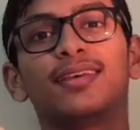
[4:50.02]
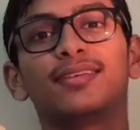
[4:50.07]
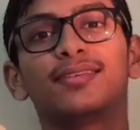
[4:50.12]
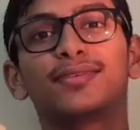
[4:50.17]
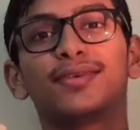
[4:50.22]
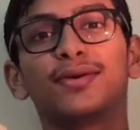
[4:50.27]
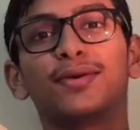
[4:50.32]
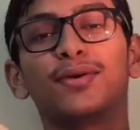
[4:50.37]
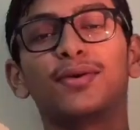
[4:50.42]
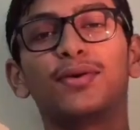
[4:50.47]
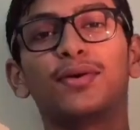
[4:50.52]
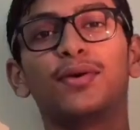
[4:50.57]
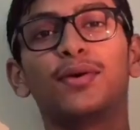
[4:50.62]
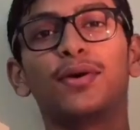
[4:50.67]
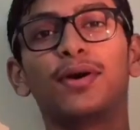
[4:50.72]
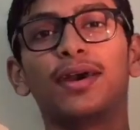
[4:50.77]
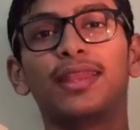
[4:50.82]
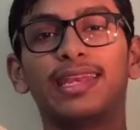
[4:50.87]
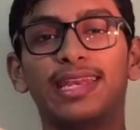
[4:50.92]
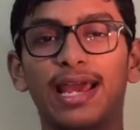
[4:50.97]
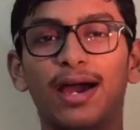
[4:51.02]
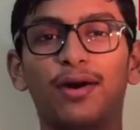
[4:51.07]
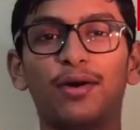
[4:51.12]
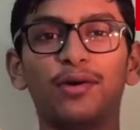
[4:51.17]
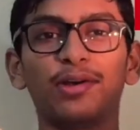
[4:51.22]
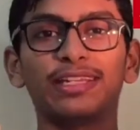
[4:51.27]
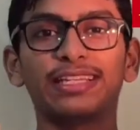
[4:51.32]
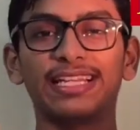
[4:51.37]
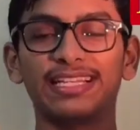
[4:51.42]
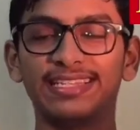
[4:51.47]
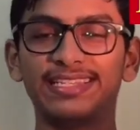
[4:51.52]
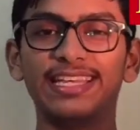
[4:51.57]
So now the